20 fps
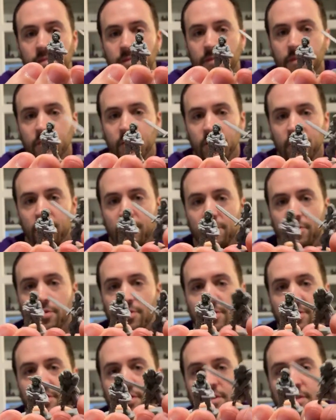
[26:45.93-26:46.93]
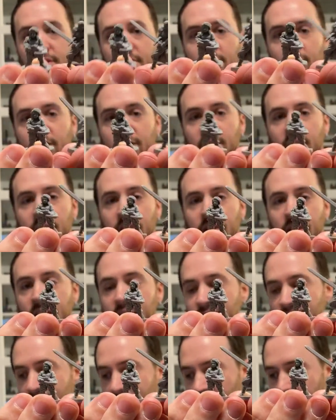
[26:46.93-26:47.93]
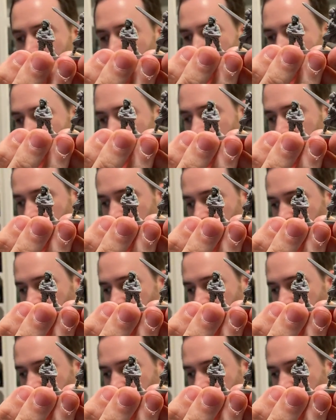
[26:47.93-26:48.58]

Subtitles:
So he's a little bigger.